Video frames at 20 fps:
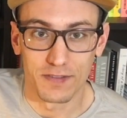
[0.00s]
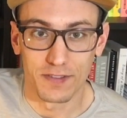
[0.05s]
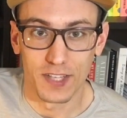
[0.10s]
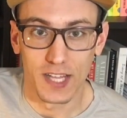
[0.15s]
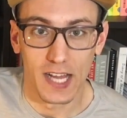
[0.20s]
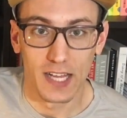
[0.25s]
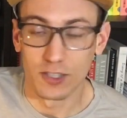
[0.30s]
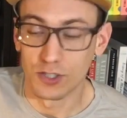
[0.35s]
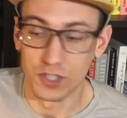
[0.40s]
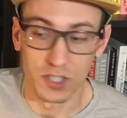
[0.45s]
for
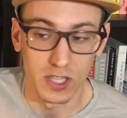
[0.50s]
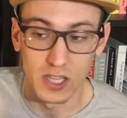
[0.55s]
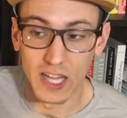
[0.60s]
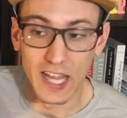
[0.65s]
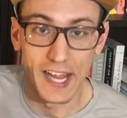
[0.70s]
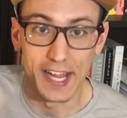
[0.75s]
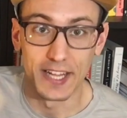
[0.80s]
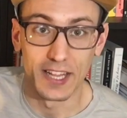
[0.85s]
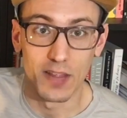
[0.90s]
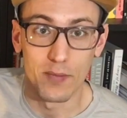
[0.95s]
that and just
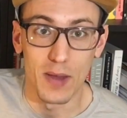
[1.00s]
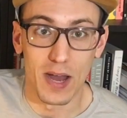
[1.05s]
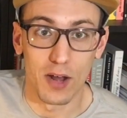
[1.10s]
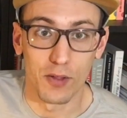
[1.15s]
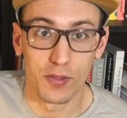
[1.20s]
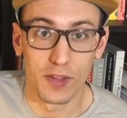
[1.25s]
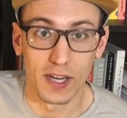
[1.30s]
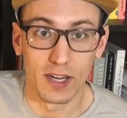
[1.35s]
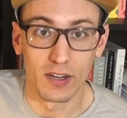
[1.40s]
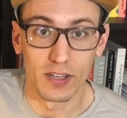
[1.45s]
laying them
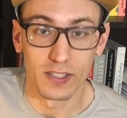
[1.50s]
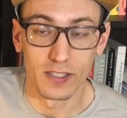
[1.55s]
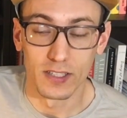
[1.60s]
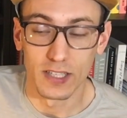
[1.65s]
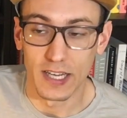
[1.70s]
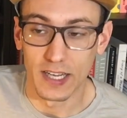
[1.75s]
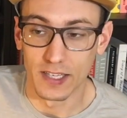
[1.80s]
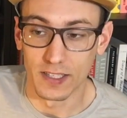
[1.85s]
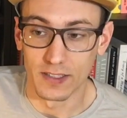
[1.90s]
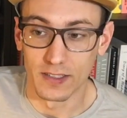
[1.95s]
out there and,
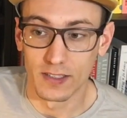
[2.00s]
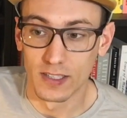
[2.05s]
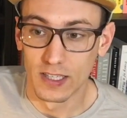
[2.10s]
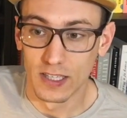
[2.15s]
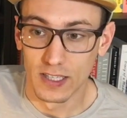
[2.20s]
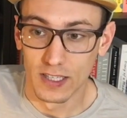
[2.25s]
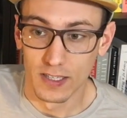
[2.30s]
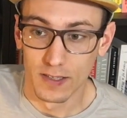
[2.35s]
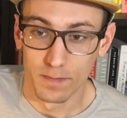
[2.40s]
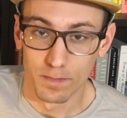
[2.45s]
and,
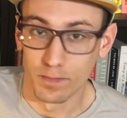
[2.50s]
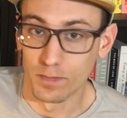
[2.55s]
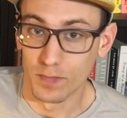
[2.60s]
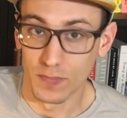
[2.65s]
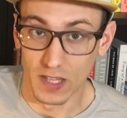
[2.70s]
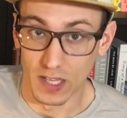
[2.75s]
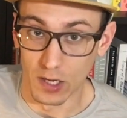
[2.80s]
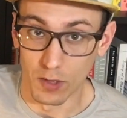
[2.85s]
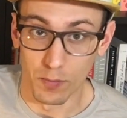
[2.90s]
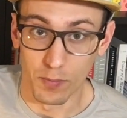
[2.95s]

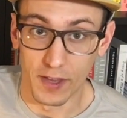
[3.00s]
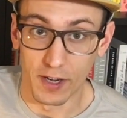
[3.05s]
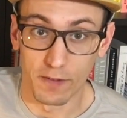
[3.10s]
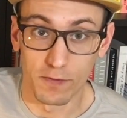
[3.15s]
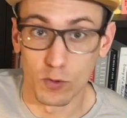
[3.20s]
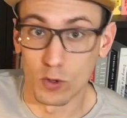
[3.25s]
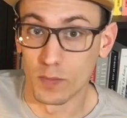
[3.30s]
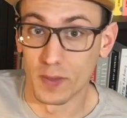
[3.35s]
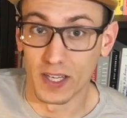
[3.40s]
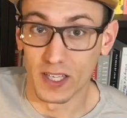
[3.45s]
you know,
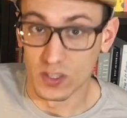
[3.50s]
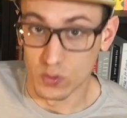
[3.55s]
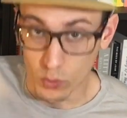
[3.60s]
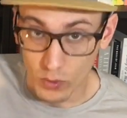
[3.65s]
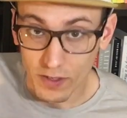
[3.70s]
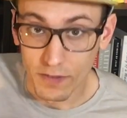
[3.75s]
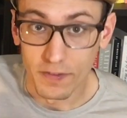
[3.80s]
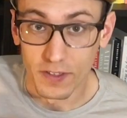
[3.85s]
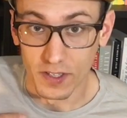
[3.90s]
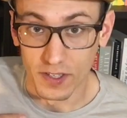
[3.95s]
therefore because
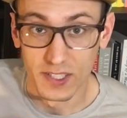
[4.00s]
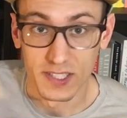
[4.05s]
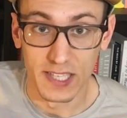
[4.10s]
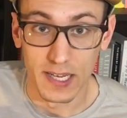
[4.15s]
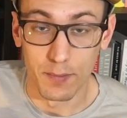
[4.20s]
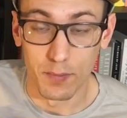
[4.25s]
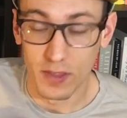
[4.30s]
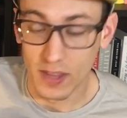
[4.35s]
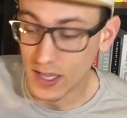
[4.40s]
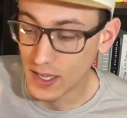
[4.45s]
we feel the
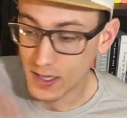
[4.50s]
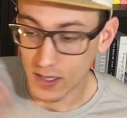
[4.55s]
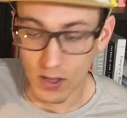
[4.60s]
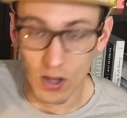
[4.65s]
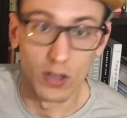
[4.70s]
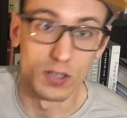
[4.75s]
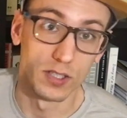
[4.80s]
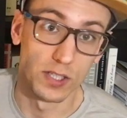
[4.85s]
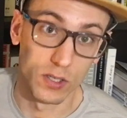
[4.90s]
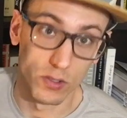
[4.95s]
same thing,
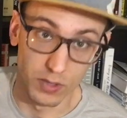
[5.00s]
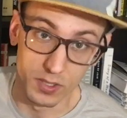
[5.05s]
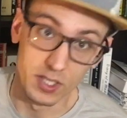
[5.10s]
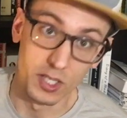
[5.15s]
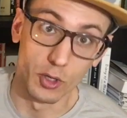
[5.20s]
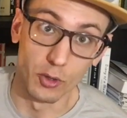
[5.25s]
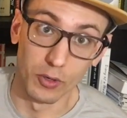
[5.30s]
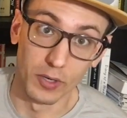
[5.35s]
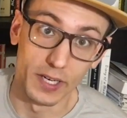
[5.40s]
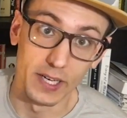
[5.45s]
also
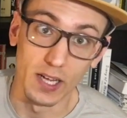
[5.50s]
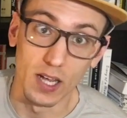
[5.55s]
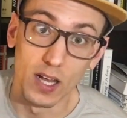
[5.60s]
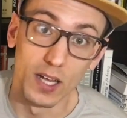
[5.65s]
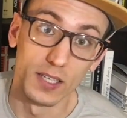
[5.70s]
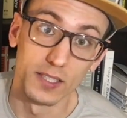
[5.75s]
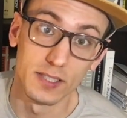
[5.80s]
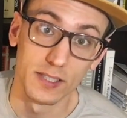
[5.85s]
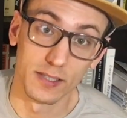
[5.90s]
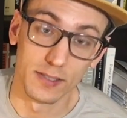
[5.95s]
skewering
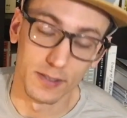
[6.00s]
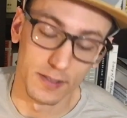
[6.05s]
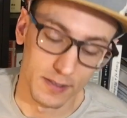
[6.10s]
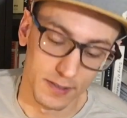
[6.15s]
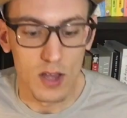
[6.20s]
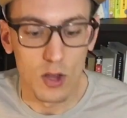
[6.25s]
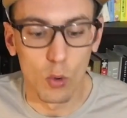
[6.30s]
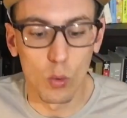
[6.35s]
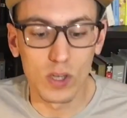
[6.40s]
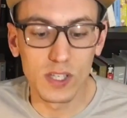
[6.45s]
us.
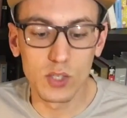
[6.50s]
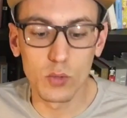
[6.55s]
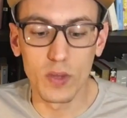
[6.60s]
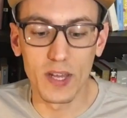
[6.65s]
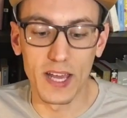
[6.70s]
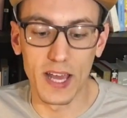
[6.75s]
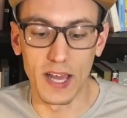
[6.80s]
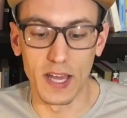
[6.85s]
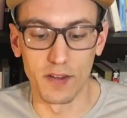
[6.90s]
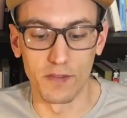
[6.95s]
What do
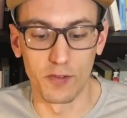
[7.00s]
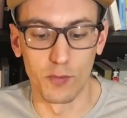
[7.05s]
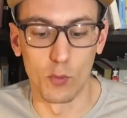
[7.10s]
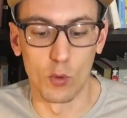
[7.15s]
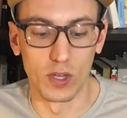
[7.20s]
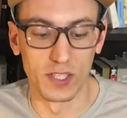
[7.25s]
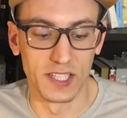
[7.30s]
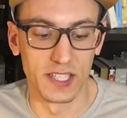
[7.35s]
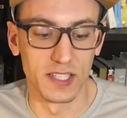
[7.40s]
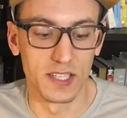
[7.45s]
we gain from
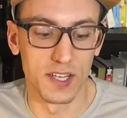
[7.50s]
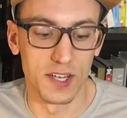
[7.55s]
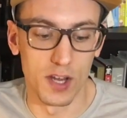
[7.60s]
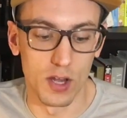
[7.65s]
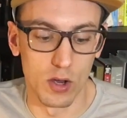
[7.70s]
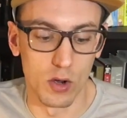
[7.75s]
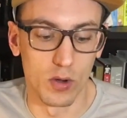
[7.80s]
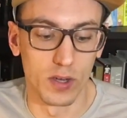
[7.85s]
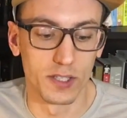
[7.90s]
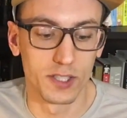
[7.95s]
wanting to
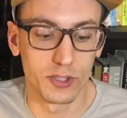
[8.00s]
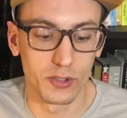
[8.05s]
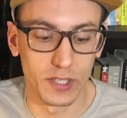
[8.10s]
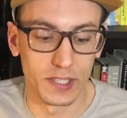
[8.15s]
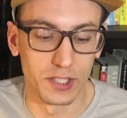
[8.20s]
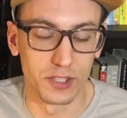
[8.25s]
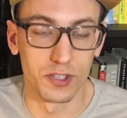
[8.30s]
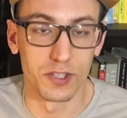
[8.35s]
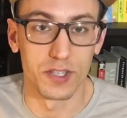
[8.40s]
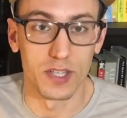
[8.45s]
know a
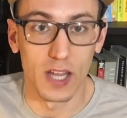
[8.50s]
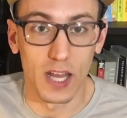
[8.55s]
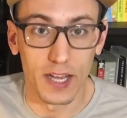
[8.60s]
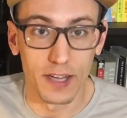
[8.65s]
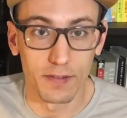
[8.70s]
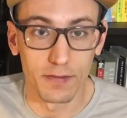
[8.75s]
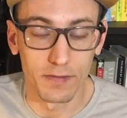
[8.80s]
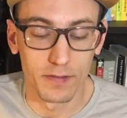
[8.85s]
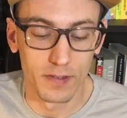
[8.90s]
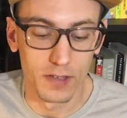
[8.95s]
stranger's
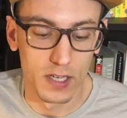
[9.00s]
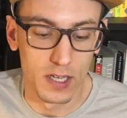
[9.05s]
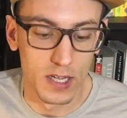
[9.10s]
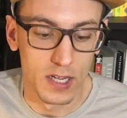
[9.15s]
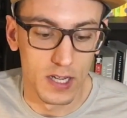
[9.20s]
life?